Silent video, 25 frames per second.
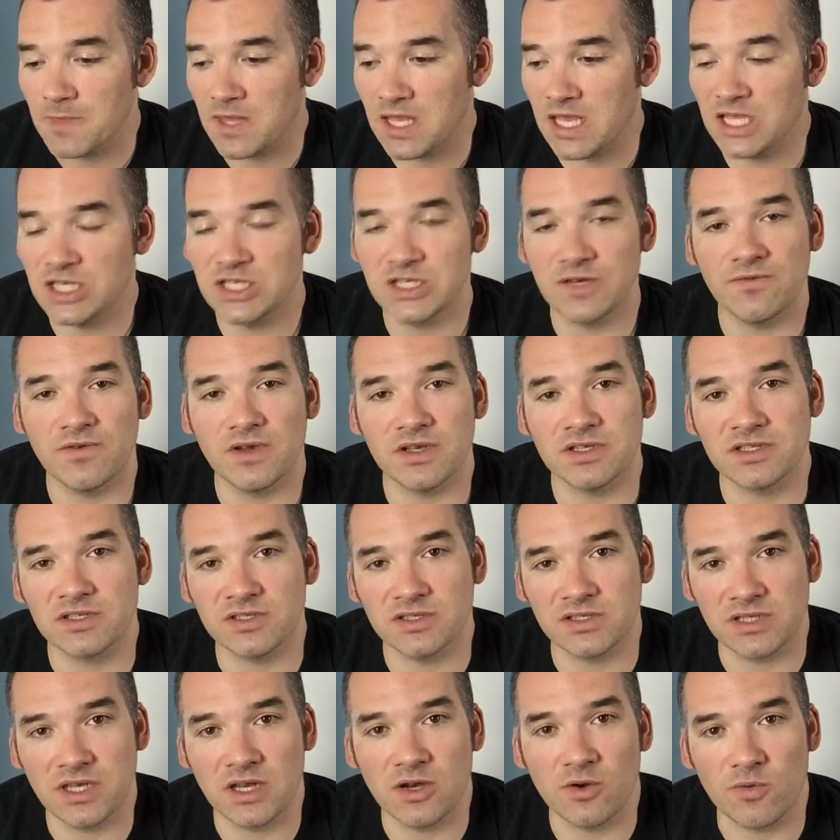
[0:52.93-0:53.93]
each of us
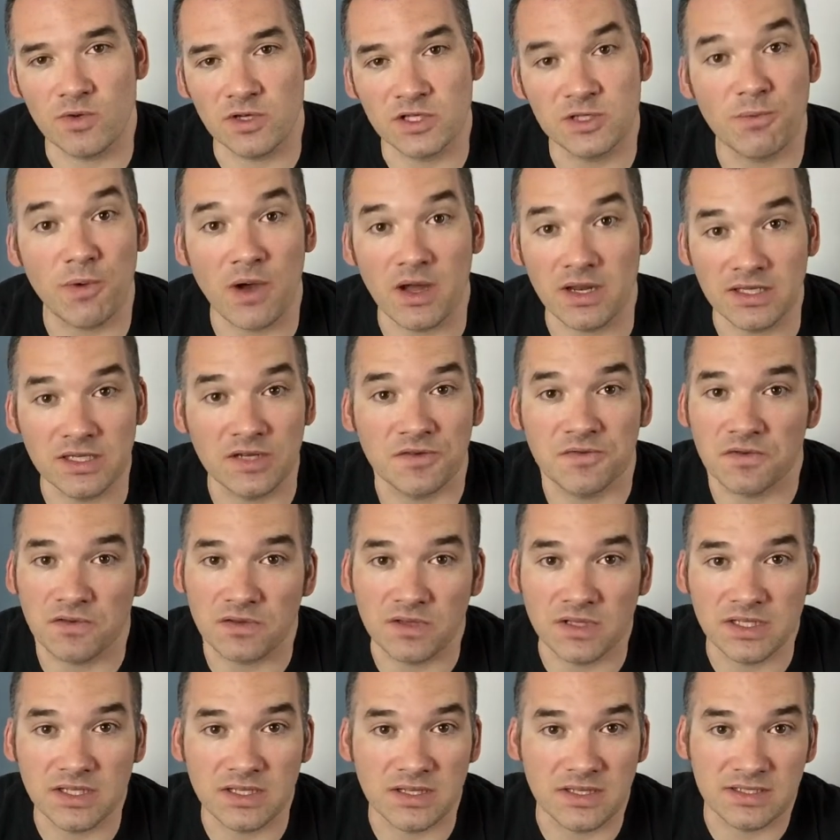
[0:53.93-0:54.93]
is going to respond
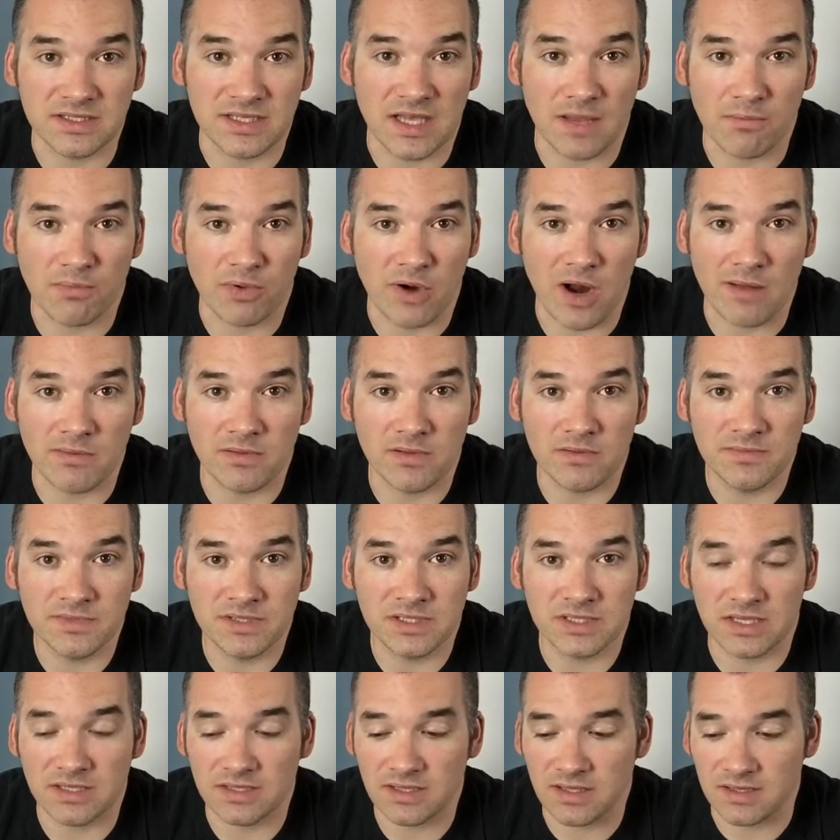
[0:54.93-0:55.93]
differently to the same
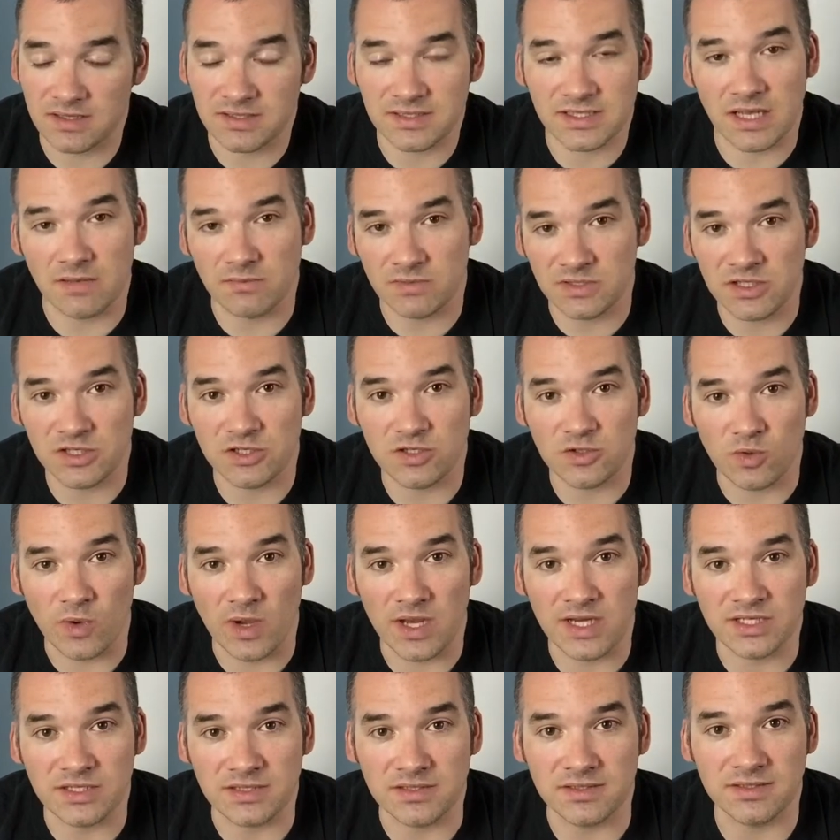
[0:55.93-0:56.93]
problems and to the same
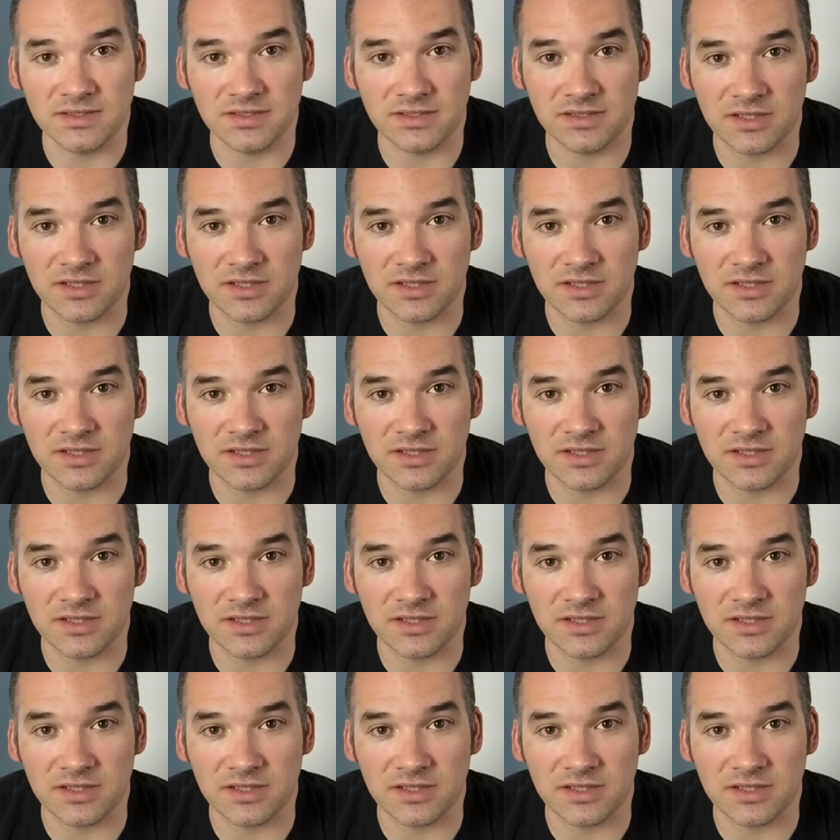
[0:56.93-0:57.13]
situations.